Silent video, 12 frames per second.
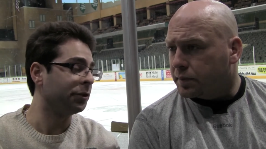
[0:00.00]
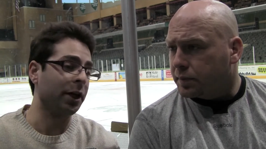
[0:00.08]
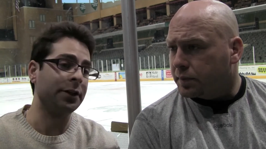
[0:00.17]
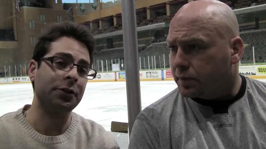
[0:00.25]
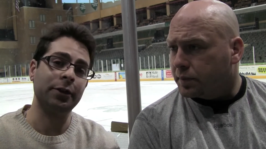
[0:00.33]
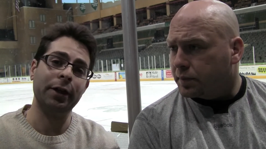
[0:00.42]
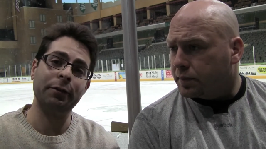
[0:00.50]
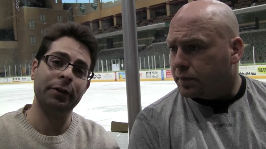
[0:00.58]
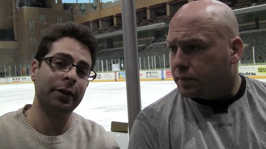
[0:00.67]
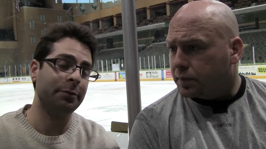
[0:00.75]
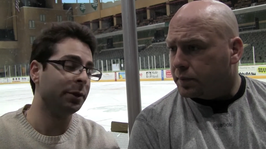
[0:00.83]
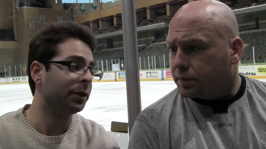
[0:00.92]
Speaker 1: shots aren't
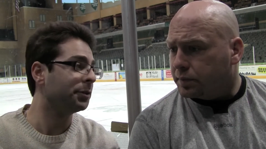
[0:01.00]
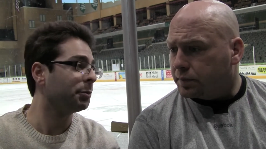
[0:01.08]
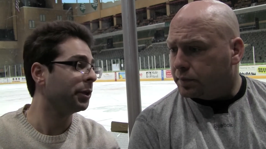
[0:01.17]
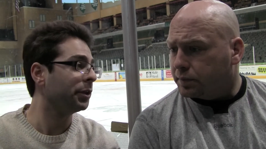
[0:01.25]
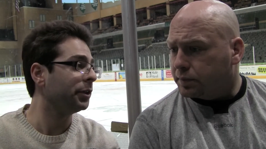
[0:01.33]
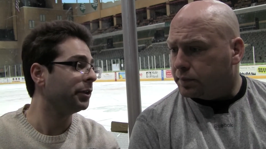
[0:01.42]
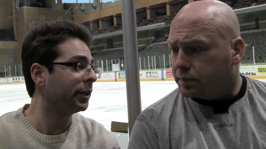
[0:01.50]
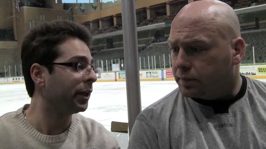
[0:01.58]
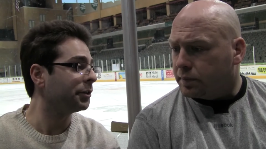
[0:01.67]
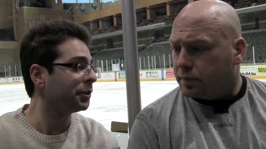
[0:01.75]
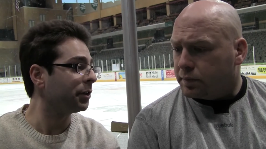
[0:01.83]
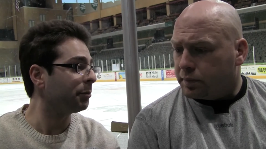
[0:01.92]
everything, but it's pretty good
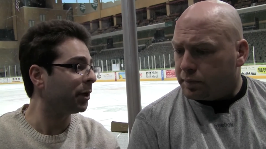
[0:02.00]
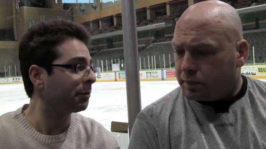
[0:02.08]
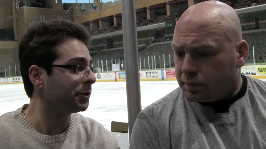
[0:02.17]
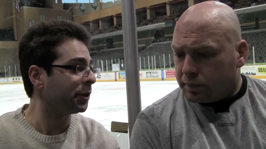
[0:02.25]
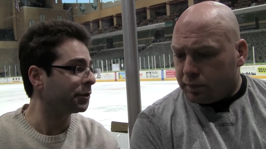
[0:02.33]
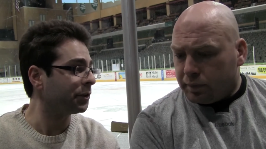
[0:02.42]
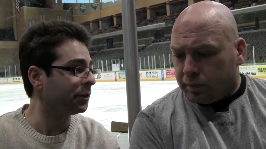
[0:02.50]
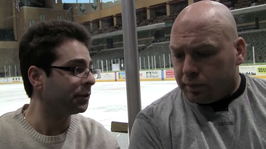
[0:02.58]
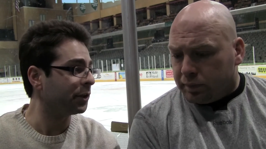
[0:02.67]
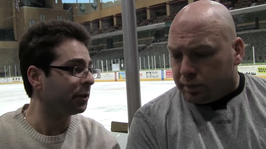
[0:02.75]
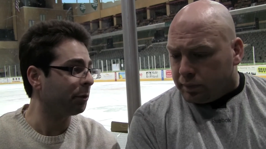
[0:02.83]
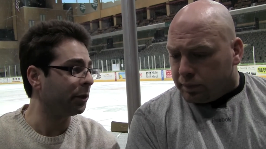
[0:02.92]
indication of the puck possession of
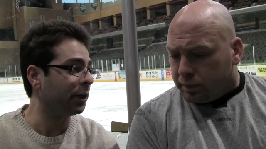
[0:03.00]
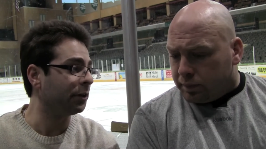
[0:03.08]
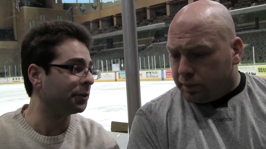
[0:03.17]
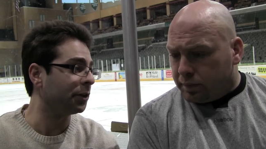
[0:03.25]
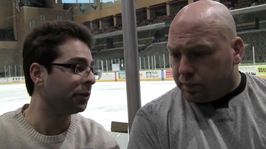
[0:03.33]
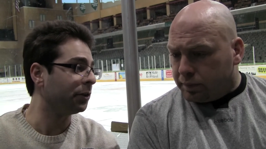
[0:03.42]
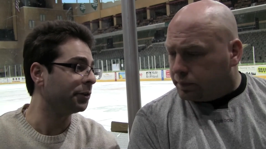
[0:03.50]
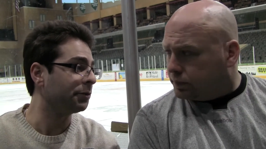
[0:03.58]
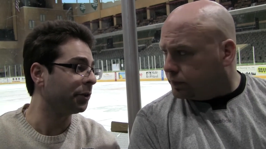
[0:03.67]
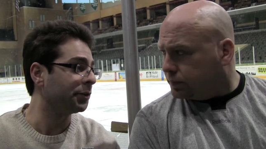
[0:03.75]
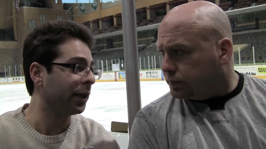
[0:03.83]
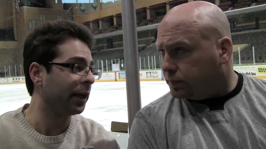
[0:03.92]
this team right now. So as
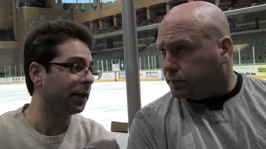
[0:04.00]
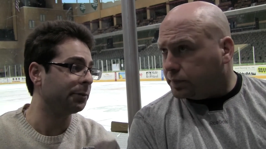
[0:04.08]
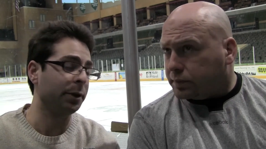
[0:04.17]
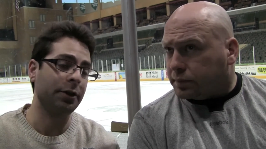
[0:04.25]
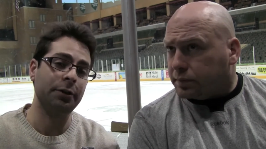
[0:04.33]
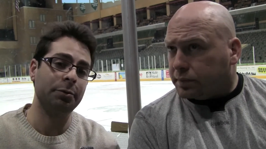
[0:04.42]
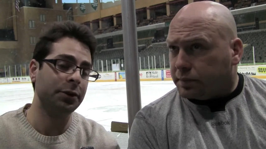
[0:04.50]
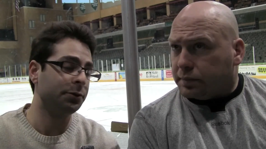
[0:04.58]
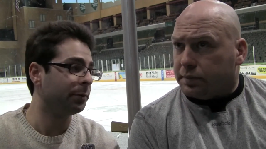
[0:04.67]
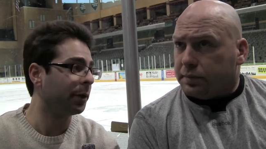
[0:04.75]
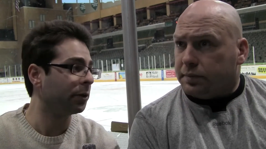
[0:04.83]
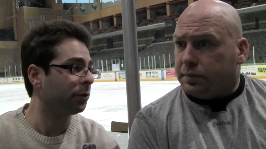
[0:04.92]
far as that aspect, are you pleased
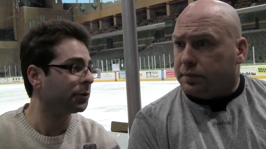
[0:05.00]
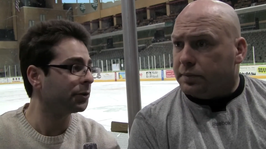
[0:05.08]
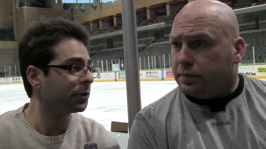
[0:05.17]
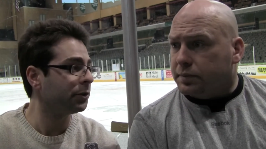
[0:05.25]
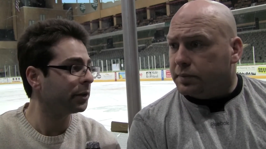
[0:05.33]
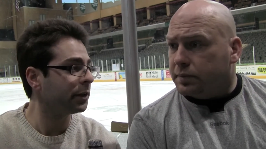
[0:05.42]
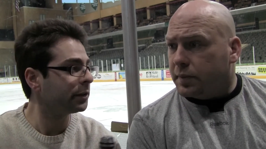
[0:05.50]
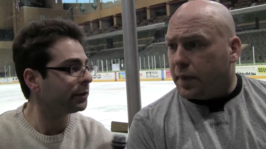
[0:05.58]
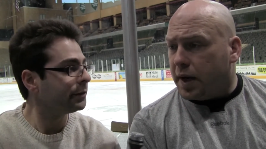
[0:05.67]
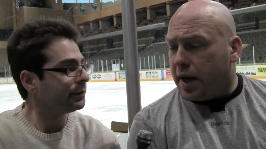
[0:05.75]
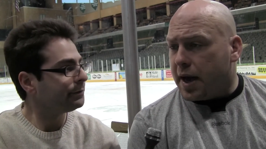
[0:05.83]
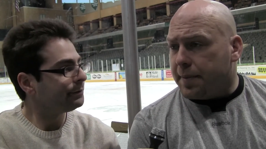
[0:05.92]
with the amount of goals you're scoring lately?
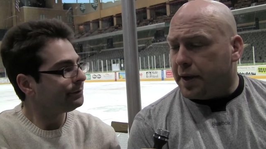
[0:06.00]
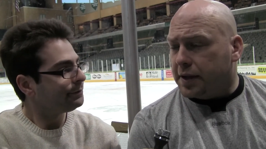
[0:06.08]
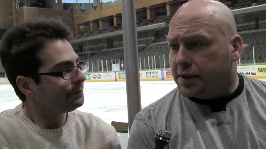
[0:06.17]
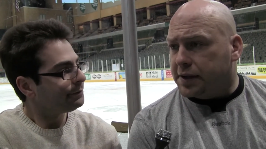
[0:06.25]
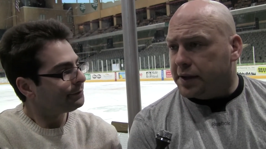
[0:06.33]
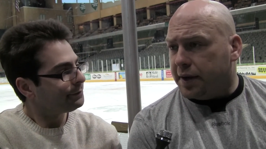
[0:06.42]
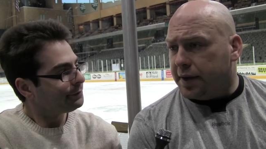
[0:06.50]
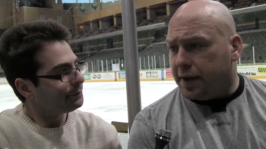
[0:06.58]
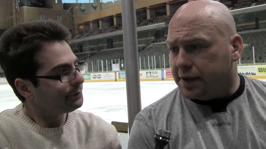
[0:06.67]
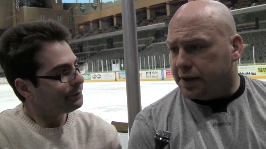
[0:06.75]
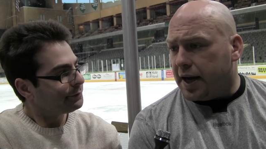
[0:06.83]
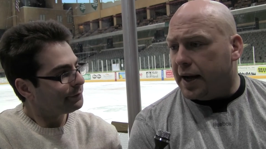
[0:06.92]
Yeah,
Speaker 2: I mean, I
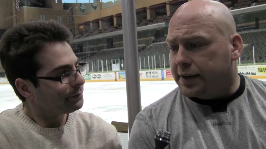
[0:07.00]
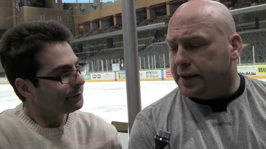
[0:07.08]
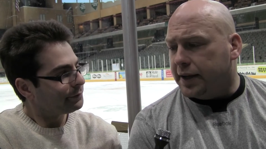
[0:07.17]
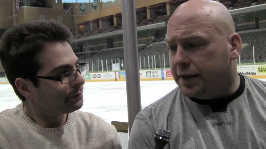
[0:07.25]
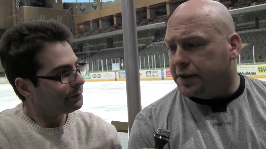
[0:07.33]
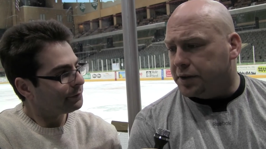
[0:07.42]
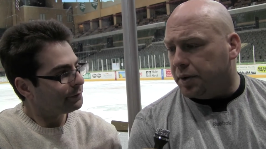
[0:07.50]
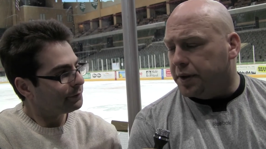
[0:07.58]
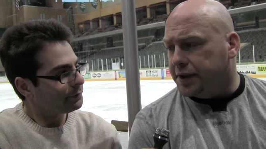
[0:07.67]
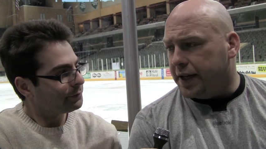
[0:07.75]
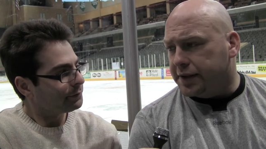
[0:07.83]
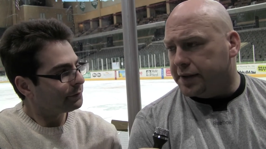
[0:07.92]
think shots and I think
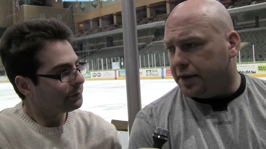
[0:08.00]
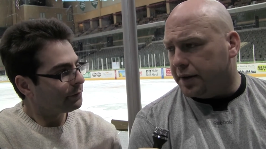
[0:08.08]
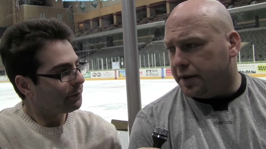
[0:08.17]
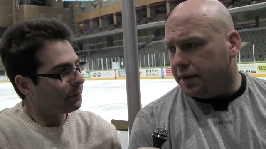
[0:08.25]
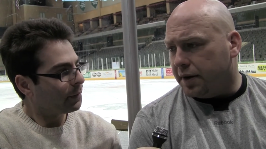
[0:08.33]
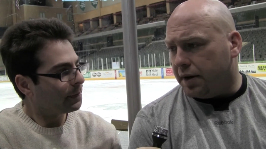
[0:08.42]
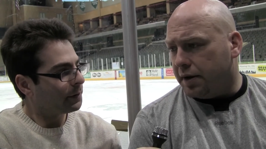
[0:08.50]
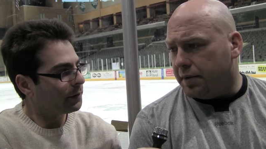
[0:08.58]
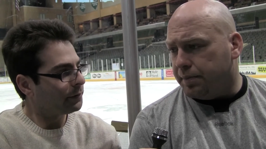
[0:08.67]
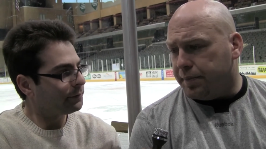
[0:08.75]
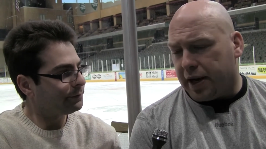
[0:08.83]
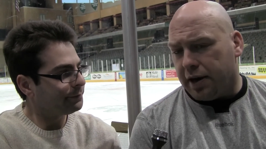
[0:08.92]
scoring chances are are
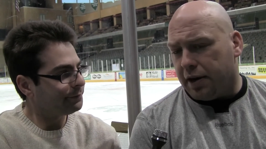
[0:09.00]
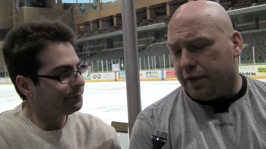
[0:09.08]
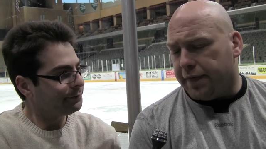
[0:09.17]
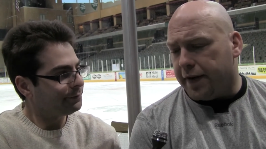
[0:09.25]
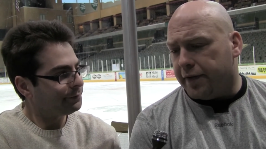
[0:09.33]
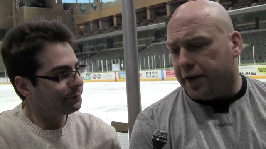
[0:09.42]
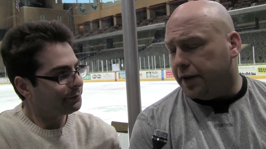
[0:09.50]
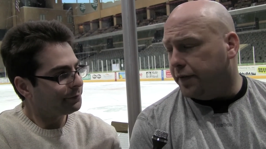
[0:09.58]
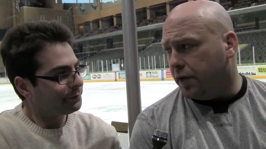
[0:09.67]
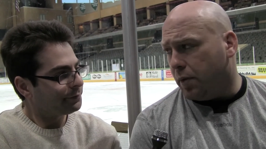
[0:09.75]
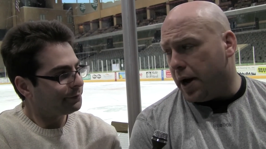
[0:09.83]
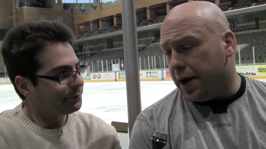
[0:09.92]
been in our favor here
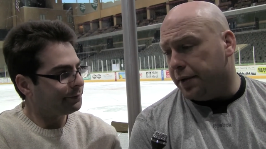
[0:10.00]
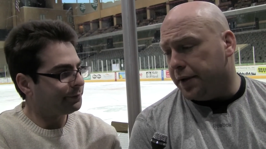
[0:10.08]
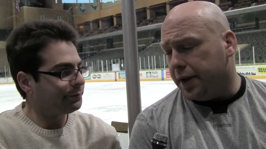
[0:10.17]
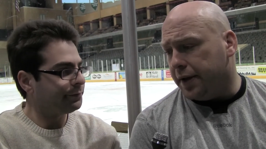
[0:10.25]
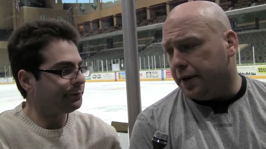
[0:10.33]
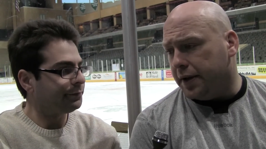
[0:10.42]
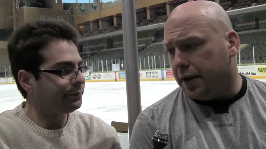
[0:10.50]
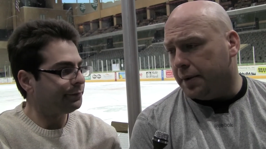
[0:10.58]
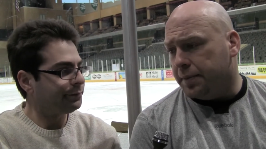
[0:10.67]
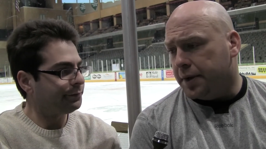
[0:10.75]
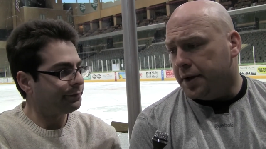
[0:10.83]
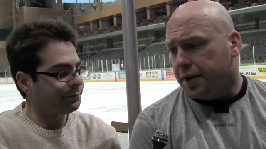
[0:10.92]
for a while, and
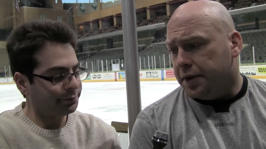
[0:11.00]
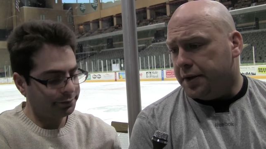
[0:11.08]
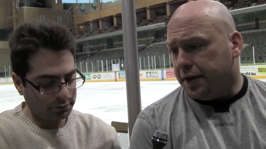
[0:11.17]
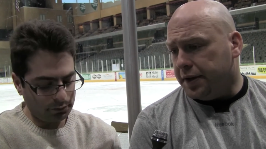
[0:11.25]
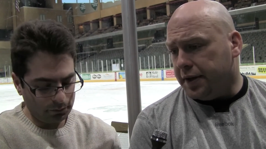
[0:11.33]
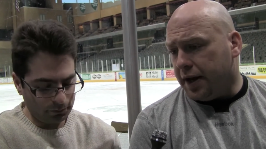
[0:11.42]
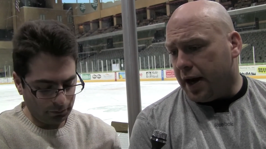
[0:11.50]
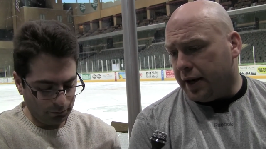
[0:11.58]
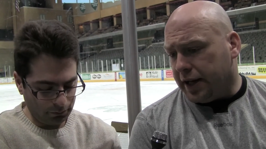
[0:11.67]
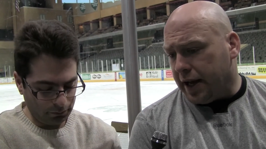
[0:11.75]
um, the the odd